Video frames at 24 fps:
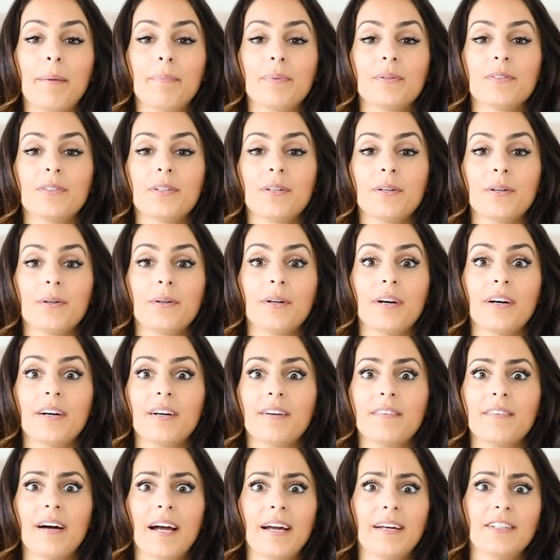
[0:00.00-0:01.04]
episode
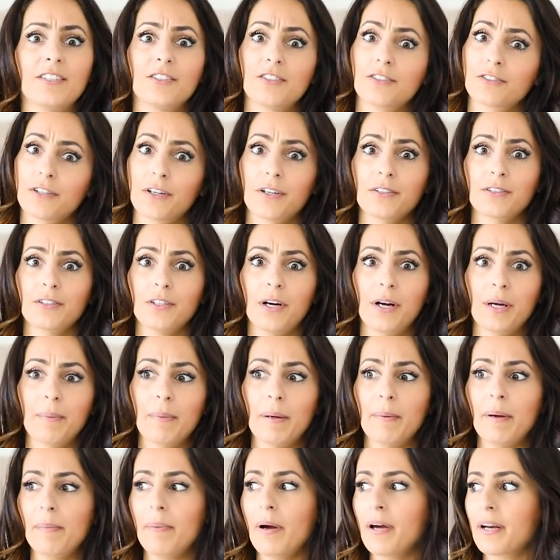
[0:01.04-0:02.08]
of I Just Started Talking
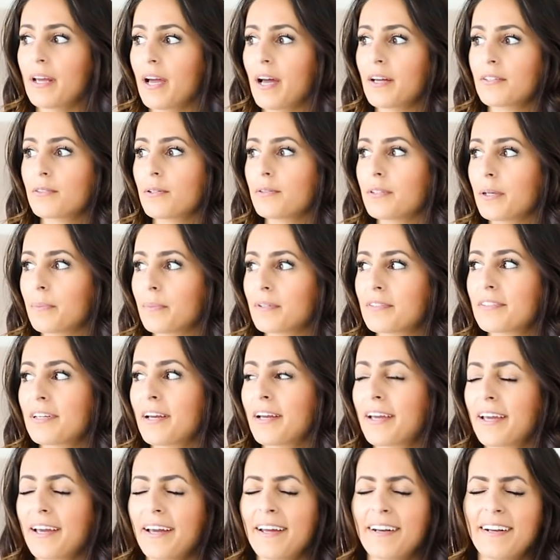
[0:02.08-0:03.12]
About My Podcast. Hold on one
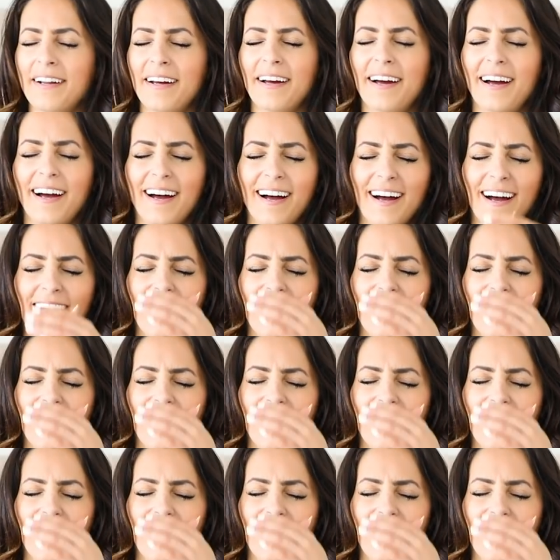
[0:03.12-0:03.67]
second.